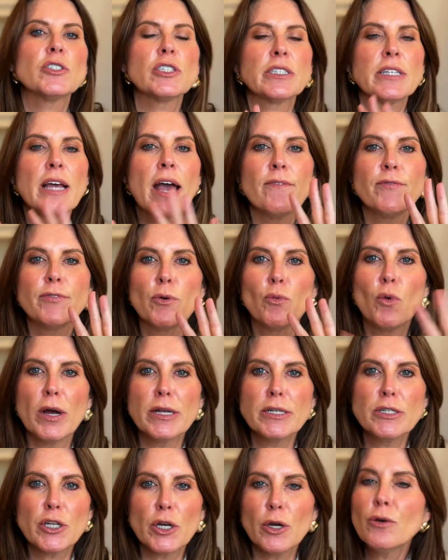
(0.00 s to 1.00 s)
Just have the
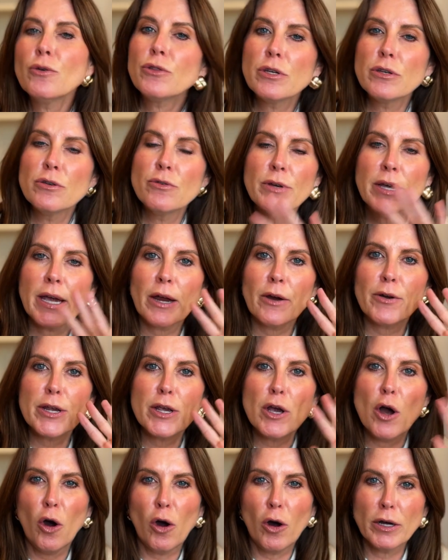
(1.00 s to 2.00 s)
one tote you carry
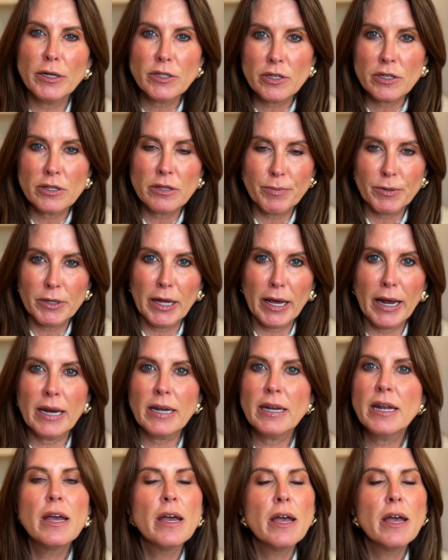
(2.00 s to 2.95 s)
on to the plane,